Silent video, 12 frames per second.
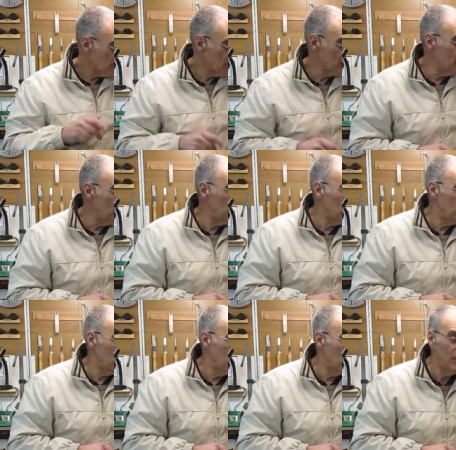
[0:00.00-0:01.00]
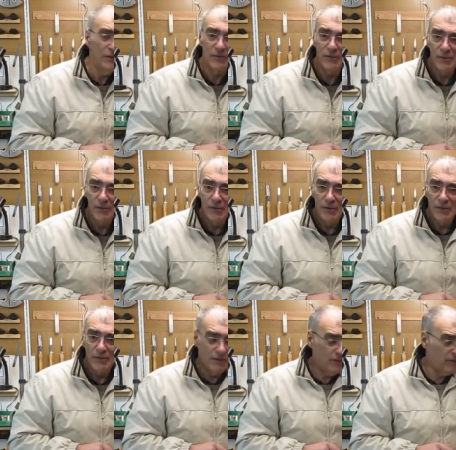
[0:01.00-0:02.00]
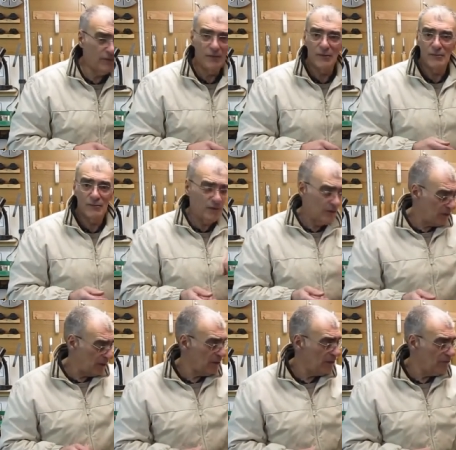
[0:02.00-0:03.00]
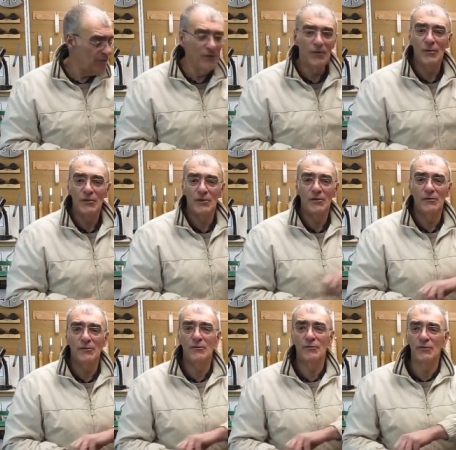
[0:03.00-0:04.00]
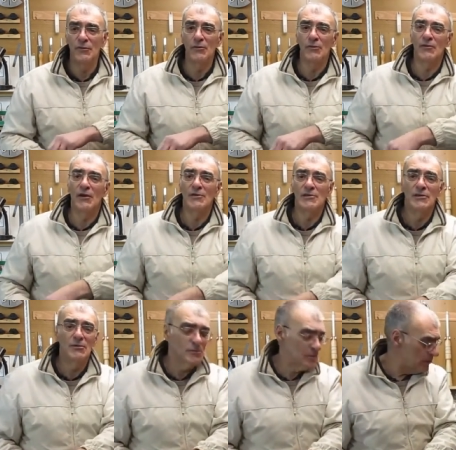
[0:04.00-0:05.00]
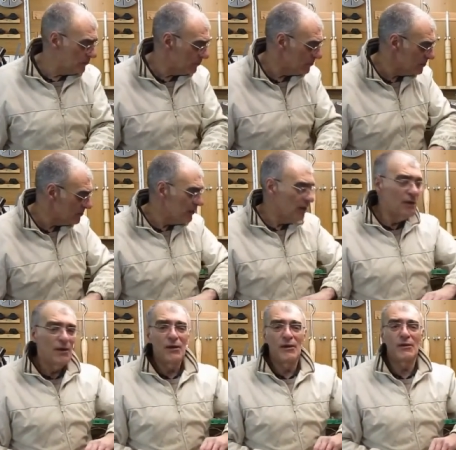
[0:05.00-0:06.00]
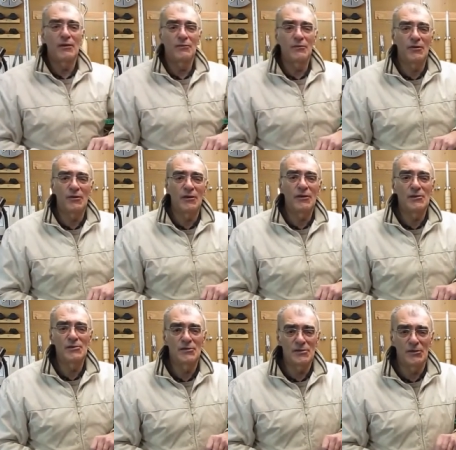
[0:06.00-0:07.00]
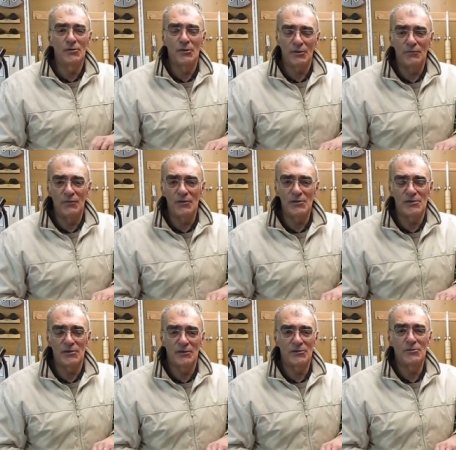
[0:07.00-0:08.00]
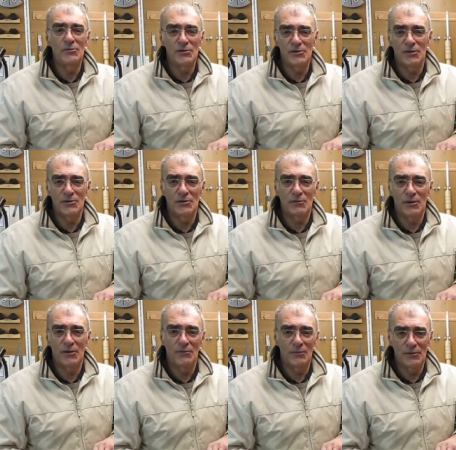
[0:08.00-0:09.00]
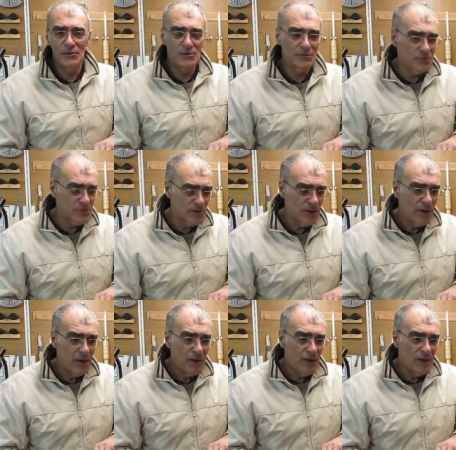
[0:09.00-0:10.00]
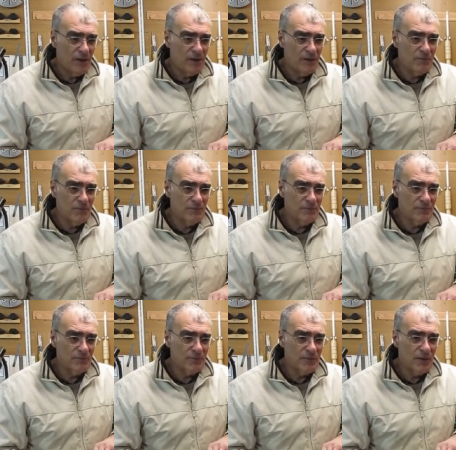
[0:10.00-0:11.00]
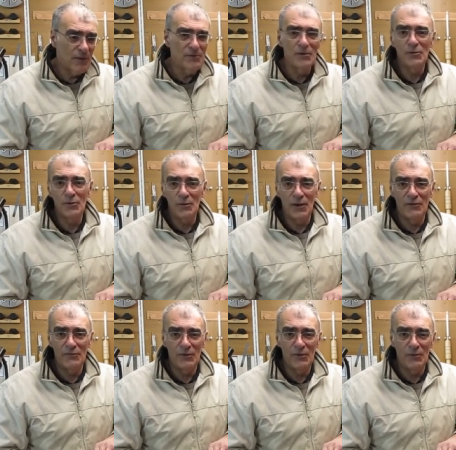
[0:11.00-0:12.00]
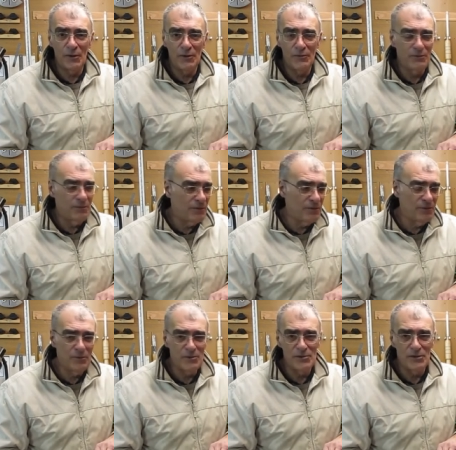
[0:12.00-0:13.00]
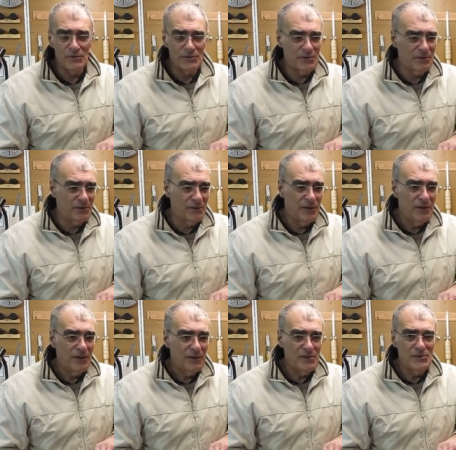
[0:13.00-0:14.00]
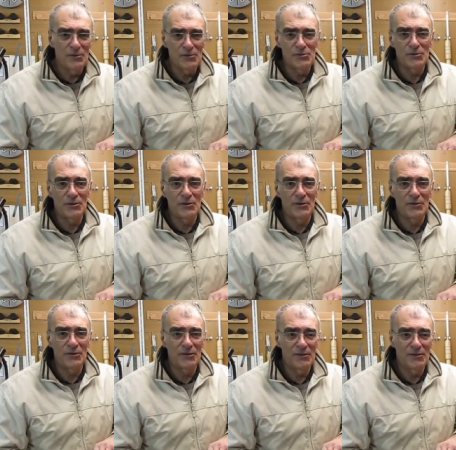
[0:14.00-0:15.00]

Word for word: somebody made a comment uh, in, in, in the video I did on the review of Glenn Siegel's tools um, that he's still not convinced that you can touch up carbide tools. Um, I don't know Glenn very well. I know he's not uh, he's not the sort of guy